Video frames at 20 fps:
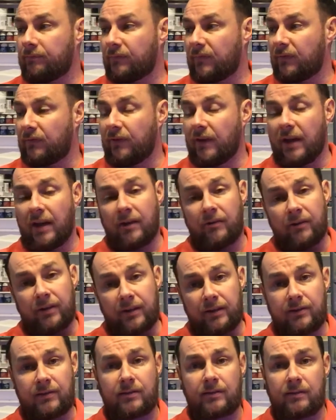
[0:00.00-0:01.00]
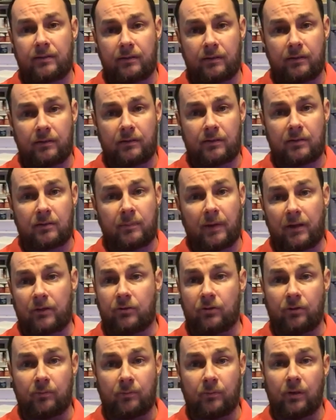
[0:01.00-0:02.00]
varied
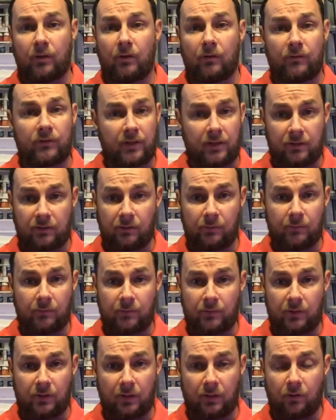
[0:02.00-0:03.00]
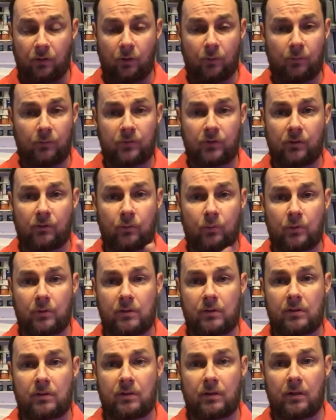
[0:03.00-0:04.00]
spectrum of systems that come. So there
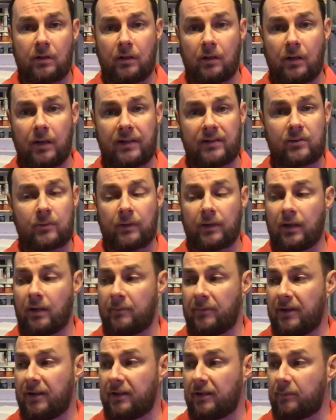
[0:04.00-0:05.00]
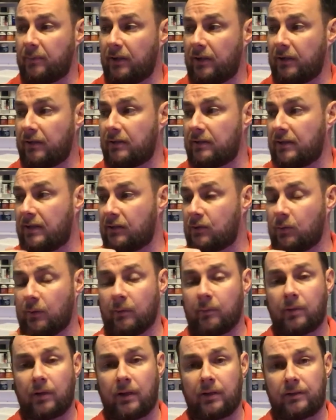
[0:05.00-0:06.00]
was X-Wing Armada players,
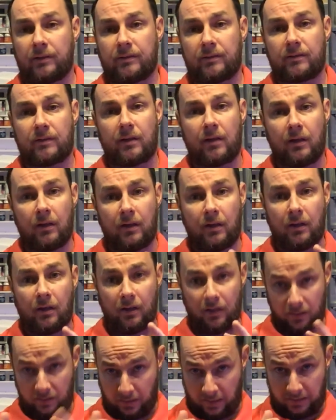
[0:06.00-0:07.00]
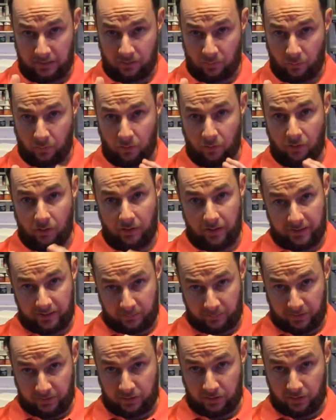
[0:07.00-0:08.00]
X-Wing players, Kings of War,
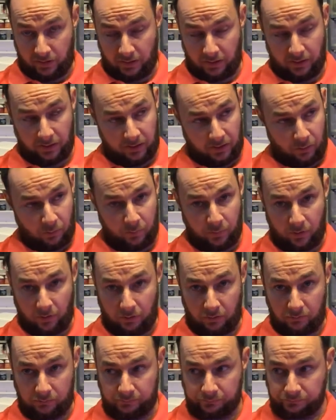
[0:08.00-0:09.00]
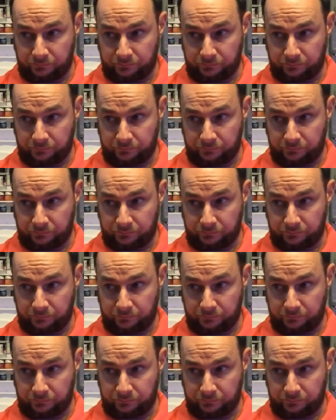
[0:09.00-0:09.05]
SPG, Guild Ball,